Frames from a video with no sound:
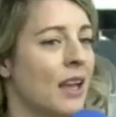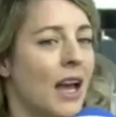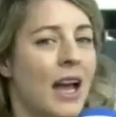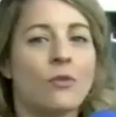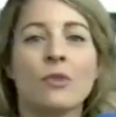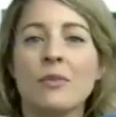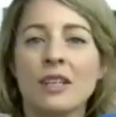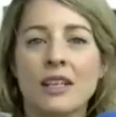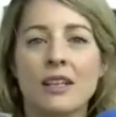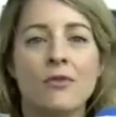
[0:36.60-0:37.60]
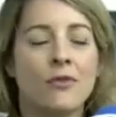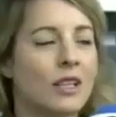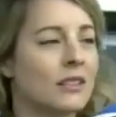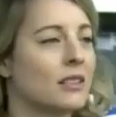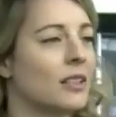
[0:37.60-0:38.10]
And we believe
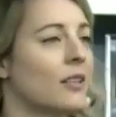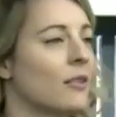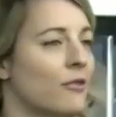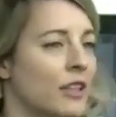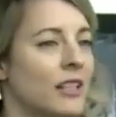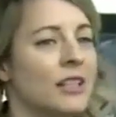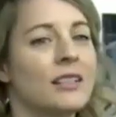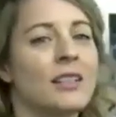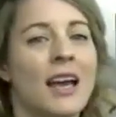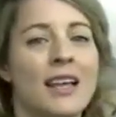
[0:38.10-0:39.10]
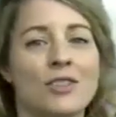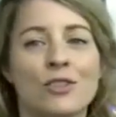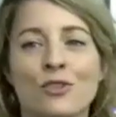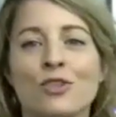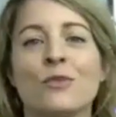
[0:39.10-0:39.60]
with Finland and
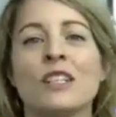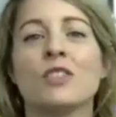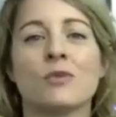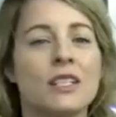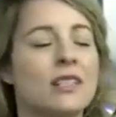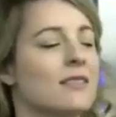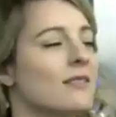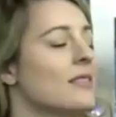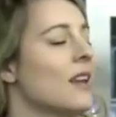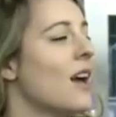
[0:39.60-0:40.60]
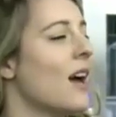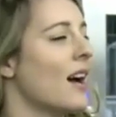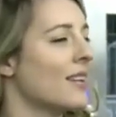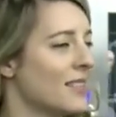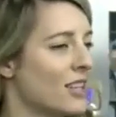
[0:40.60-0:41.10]
soon to be Sweden's
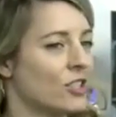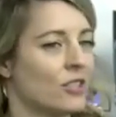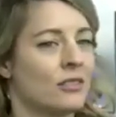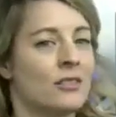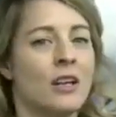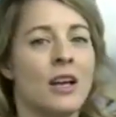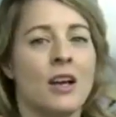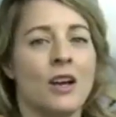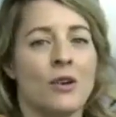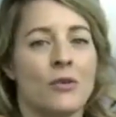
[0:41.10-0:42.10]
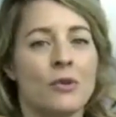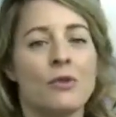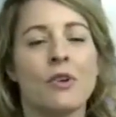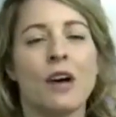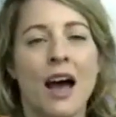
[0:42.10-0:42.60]
accession,
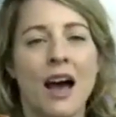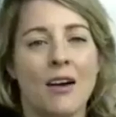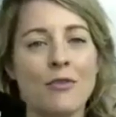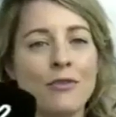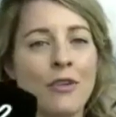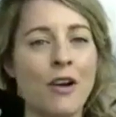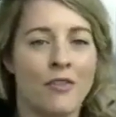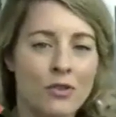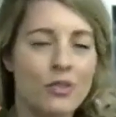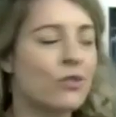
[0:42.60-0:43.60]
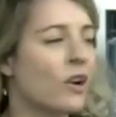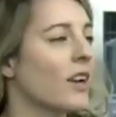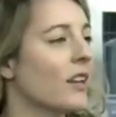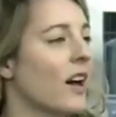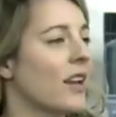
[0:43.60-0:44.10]
we will have a very
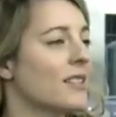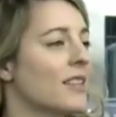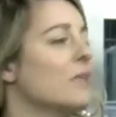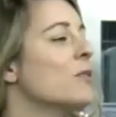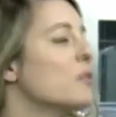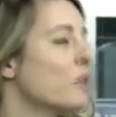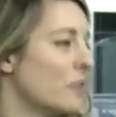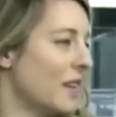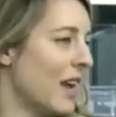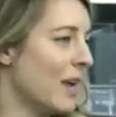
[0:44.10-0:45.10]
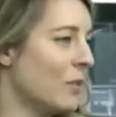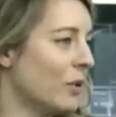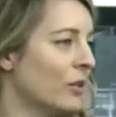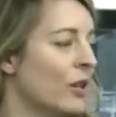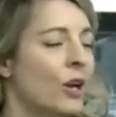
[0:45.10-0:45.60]
strong alliance and we will be
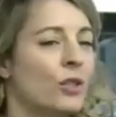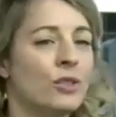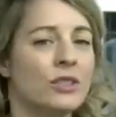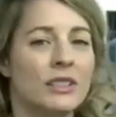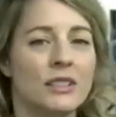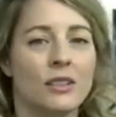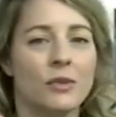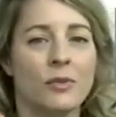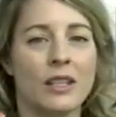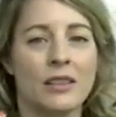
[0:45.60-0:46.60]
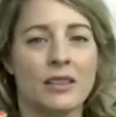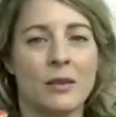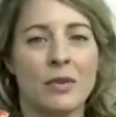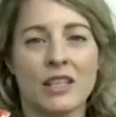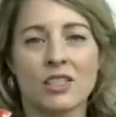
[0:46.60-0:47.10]
able to deal with
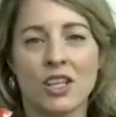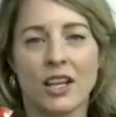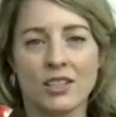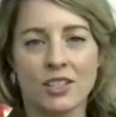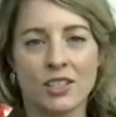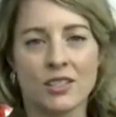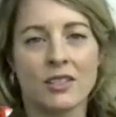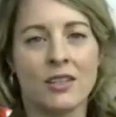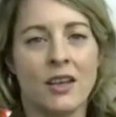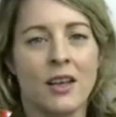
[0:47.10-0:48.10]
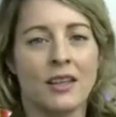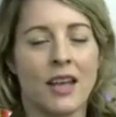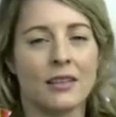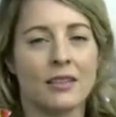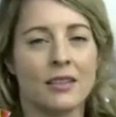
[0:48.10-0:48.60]
the biggest challenges
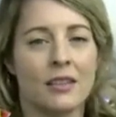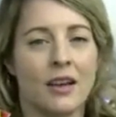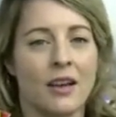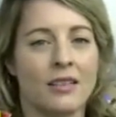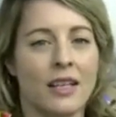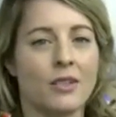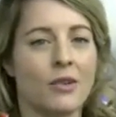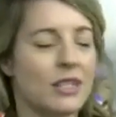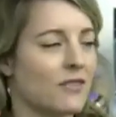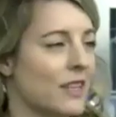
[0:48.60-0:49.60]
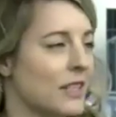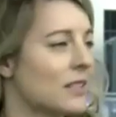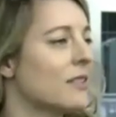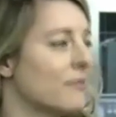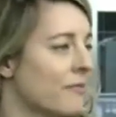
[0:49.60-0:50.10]
that NATO has
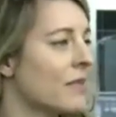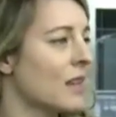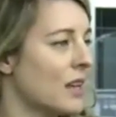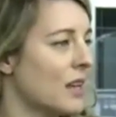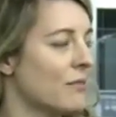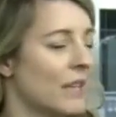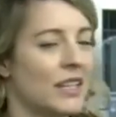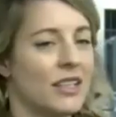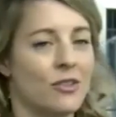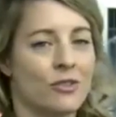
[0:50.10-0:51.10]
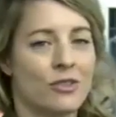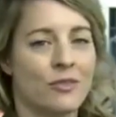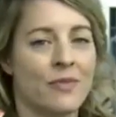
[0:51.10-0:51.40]
faced in many years.